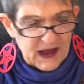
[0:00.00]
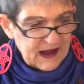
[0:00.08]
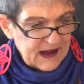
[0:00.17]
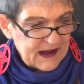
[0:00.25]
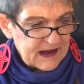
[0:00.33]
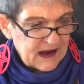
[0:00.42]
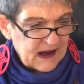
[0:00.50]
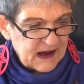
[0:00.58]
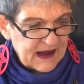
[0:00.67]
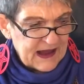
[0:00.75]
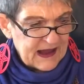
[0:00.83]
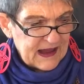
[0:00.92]

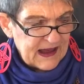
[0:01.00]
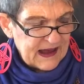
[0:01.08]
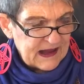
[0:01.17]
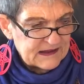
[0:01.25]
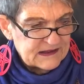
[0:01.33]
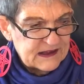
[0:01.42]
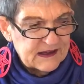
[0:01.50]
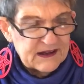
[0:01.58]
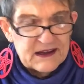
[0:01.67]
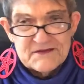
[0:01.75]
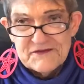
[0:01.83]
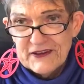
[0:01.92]
I had
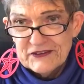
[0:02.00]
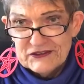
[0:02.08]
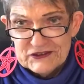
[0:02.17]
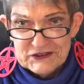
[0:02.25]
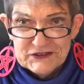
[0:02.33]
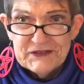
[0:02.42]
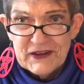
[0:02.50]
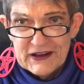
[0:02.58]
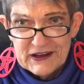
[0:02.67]
invested